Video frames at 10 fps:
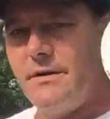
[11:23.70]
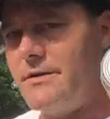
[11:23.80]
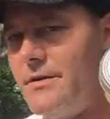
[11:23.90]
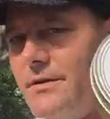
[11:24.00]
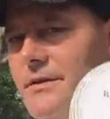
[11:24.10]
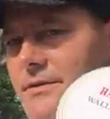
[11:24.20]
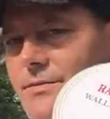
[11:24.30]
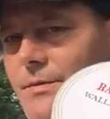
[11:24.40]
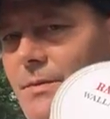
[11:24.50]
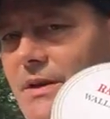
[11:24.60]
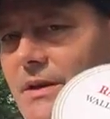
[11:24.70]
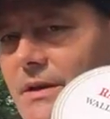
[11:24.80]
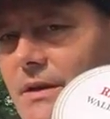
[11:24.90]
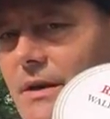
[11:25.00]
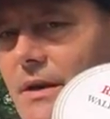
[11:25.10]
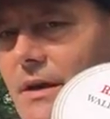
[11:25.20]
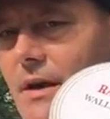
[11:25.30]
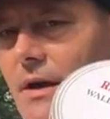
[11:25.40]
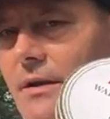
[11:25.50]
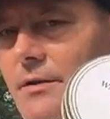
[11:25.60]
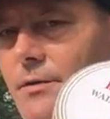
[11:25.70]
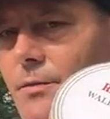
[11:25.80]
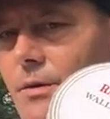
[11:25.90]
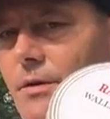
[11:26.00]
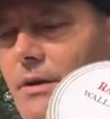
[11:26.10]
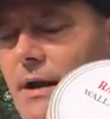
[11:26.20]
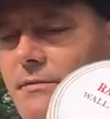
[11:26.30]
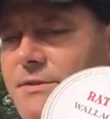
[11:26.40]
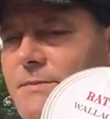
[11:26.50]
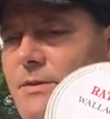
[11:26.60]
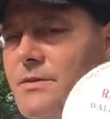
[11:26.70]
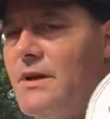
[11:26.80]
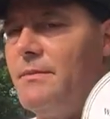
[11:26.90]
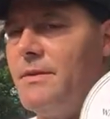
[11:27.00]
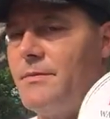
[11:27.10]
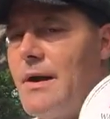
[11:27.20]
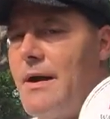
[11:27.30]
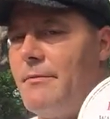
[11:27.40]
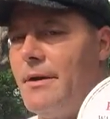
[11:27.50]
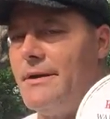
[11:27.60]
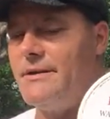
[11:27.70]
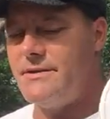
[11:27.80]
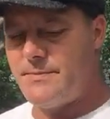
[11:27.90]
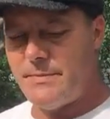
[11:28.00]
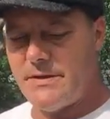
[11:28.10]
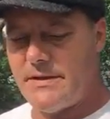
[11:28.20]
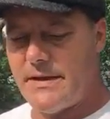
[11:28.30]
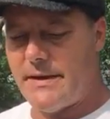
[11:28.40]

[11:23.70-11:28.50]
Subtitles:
So this will be a new one. Now I've smoked some of the Rat Rays, but